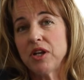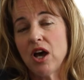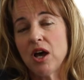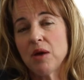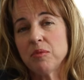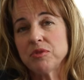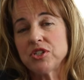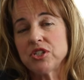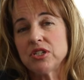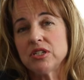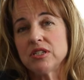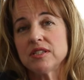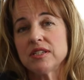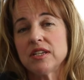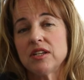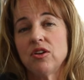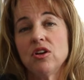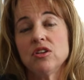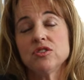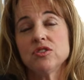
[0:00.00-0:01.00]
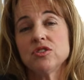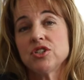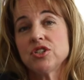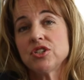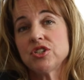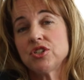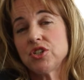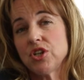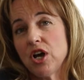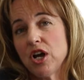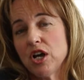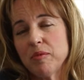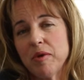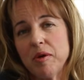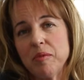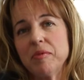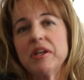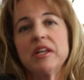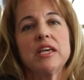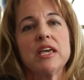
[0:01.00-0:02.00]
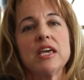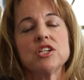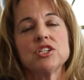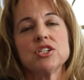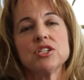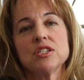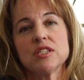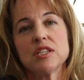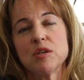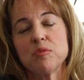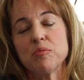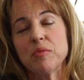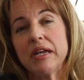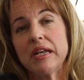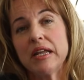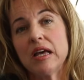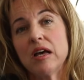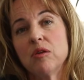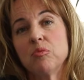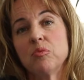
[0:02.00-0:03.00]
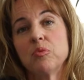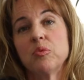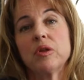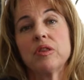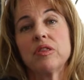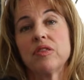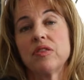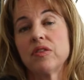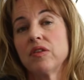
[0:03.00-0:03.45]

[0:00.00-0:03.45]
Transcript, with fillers: options and also just to talk about medications that might help with